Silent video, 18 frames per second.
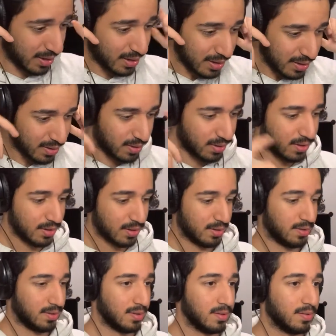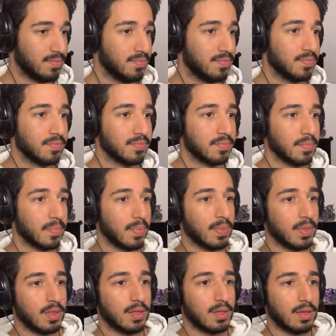
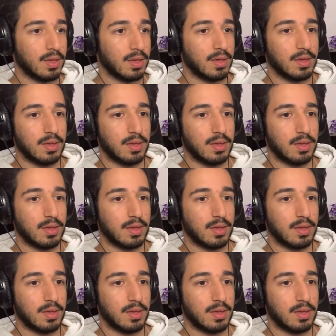No one is speaking in this clip.